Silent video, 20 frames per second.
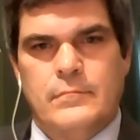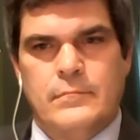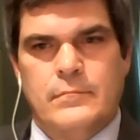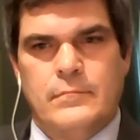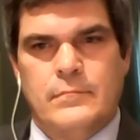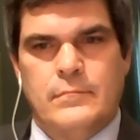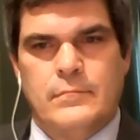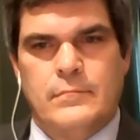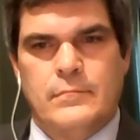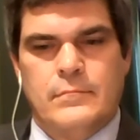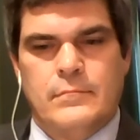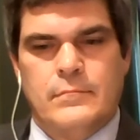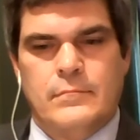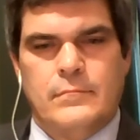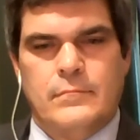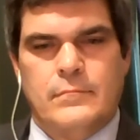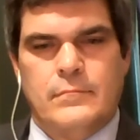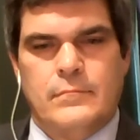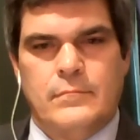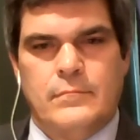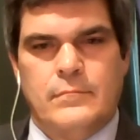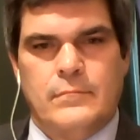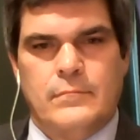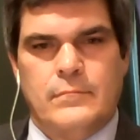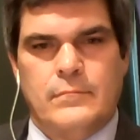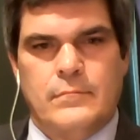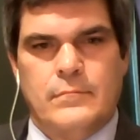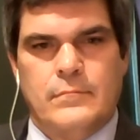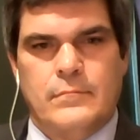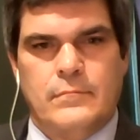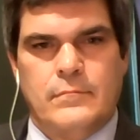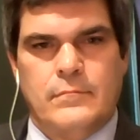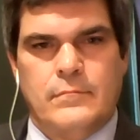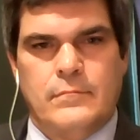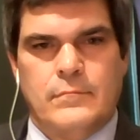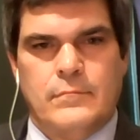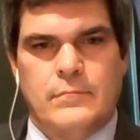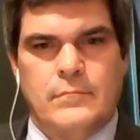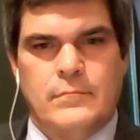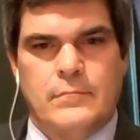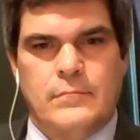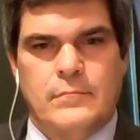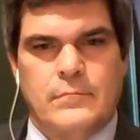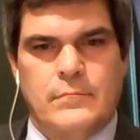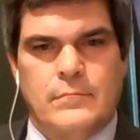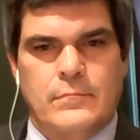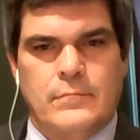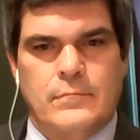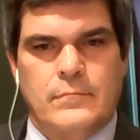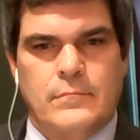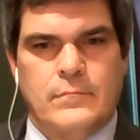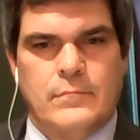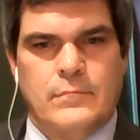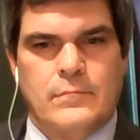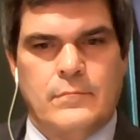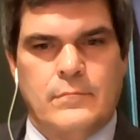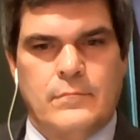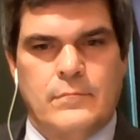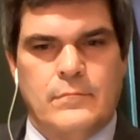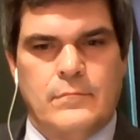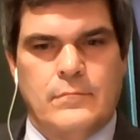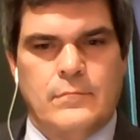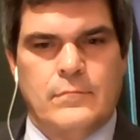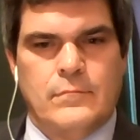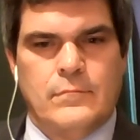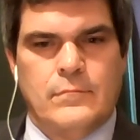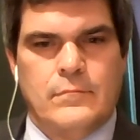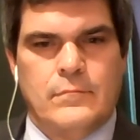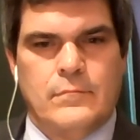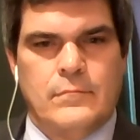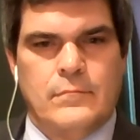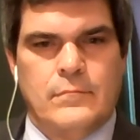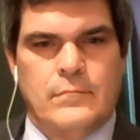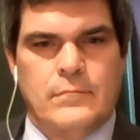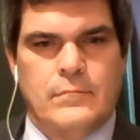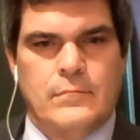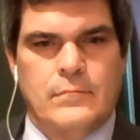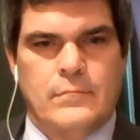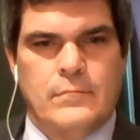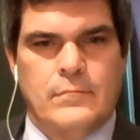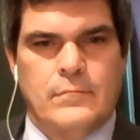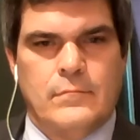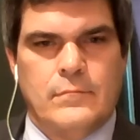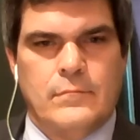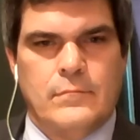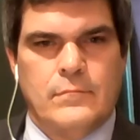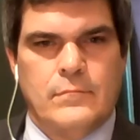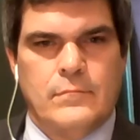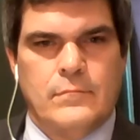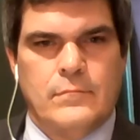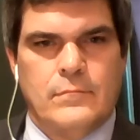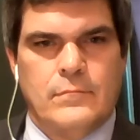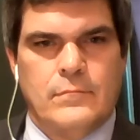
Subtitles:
This person isn't speaking.